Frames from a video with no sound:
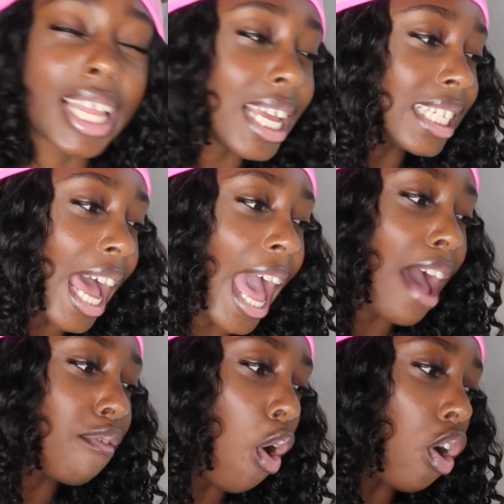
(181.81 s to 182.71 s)
list. I
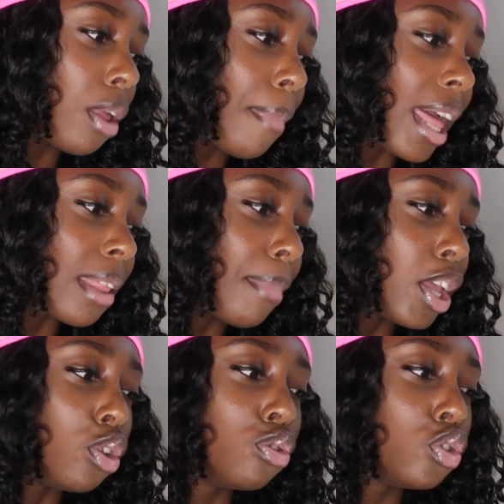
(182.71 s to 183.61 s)
have all of my
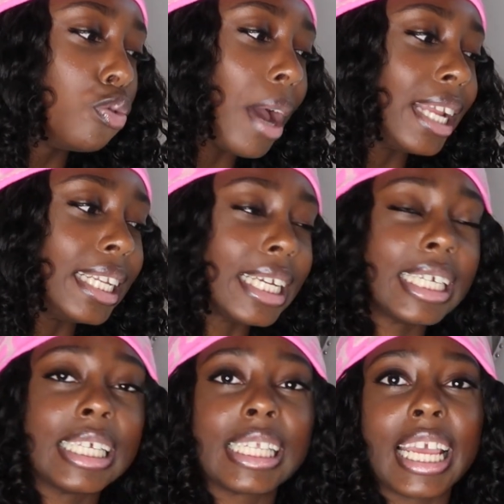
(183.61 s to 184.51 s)
YouTube
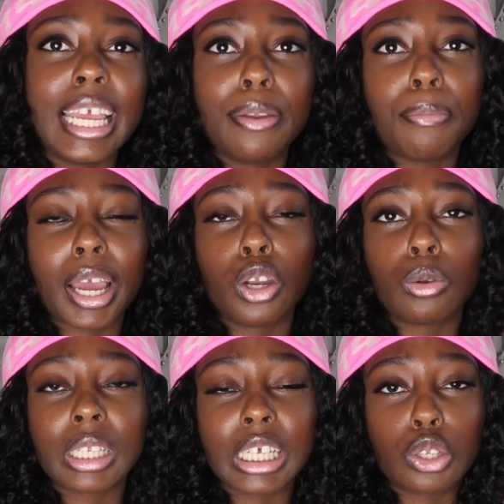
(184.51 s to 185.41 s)
ideas in my
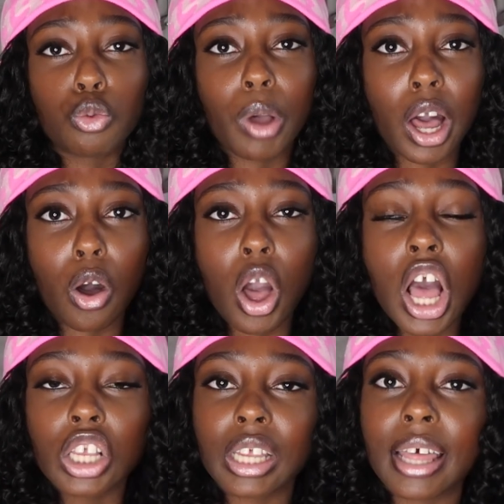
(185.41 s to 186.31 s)
notes as well,
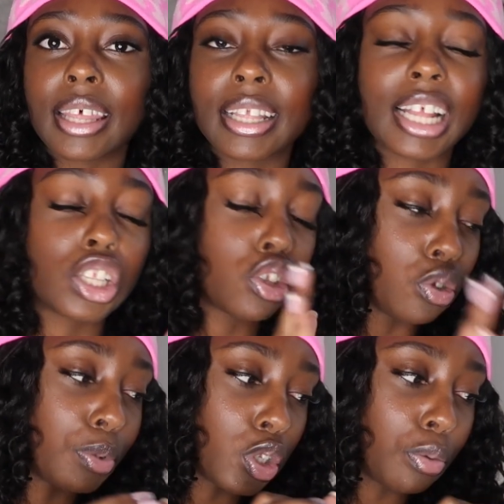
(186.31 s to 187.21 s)
so I think that's
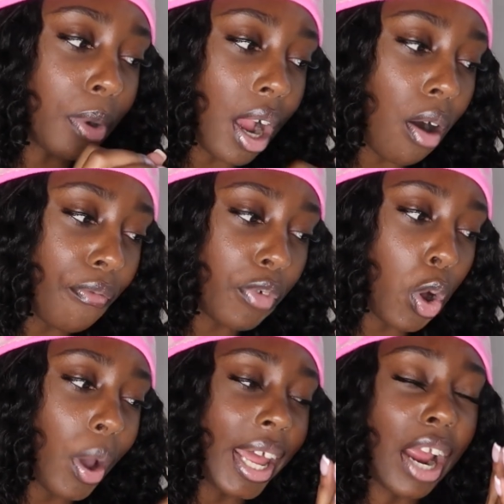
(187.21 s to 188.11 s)
super
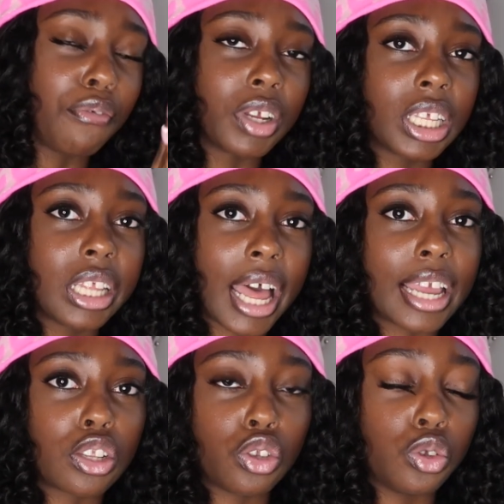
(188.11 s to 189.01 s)
helpful. And I really
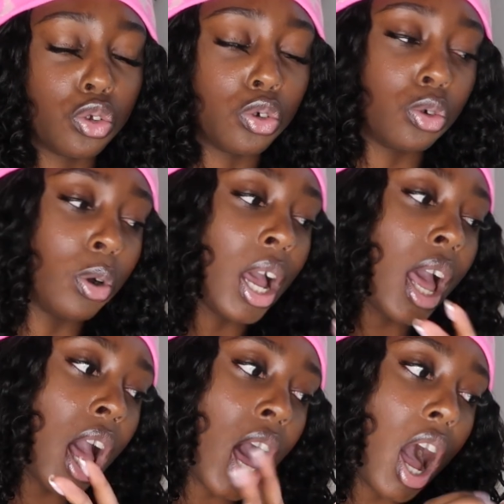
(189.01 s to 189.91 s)
like to
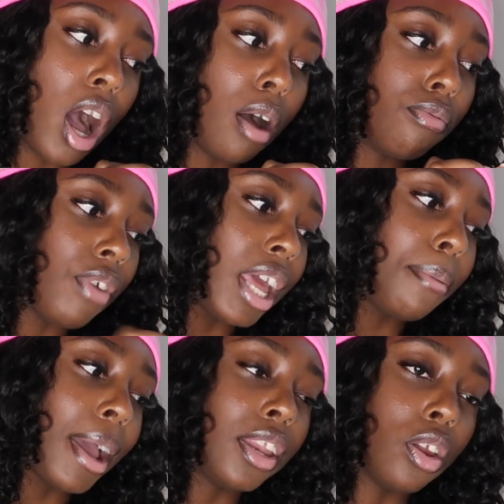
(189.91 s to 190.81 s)
write
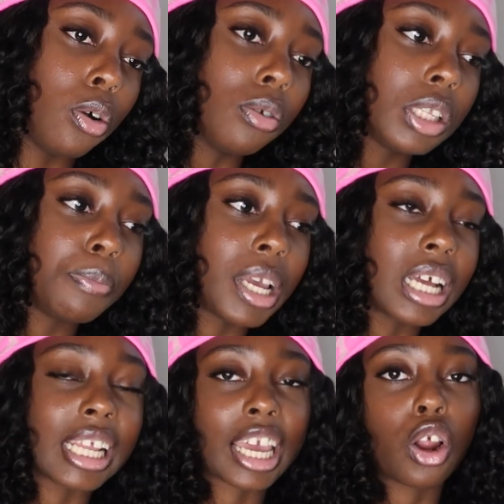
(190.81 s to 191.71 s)
in my notes
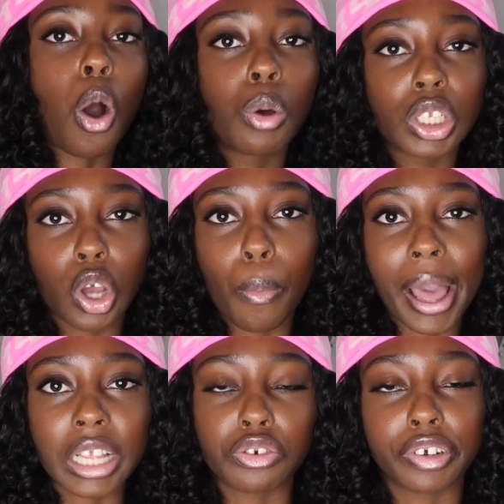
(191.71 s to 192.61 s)
because I can always go
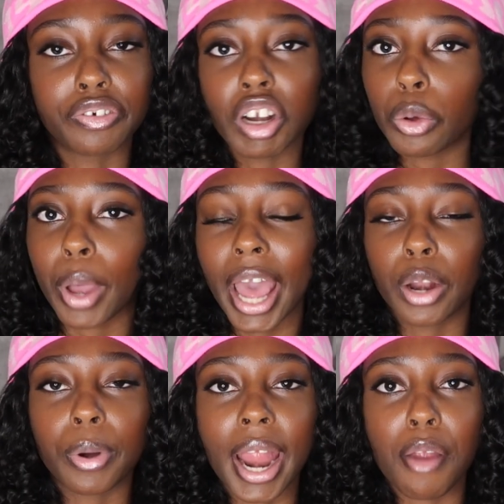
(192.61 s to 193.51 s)
back to refer to it. I
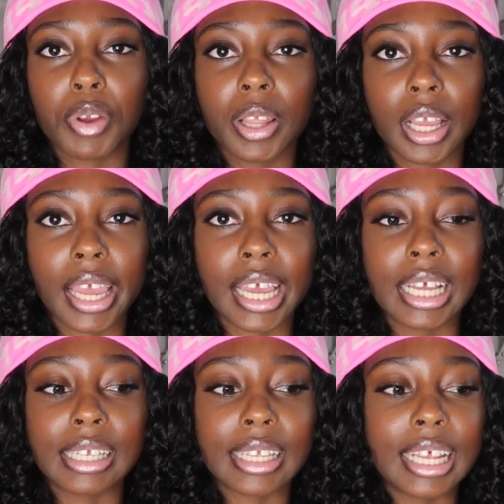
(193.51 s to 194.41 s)
know where everything
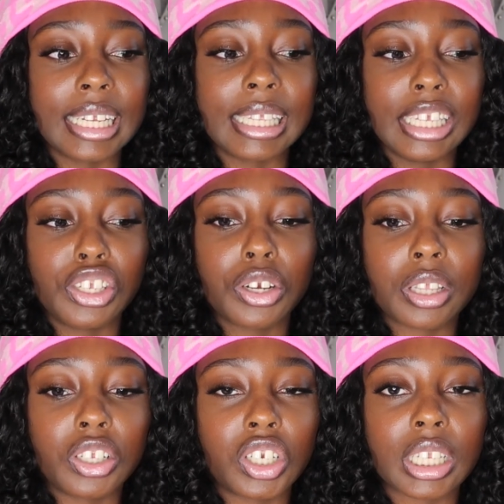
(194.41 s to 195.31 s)
is, and it's easier
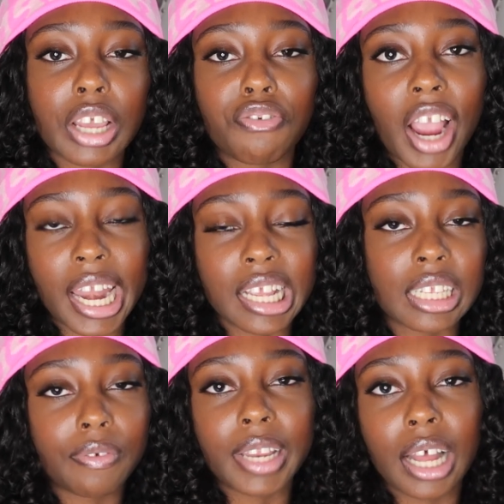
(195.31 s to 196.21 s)
than just like writing
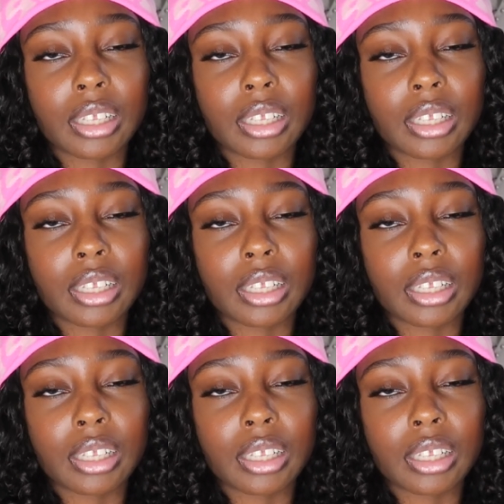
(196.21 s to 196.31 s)
stuff down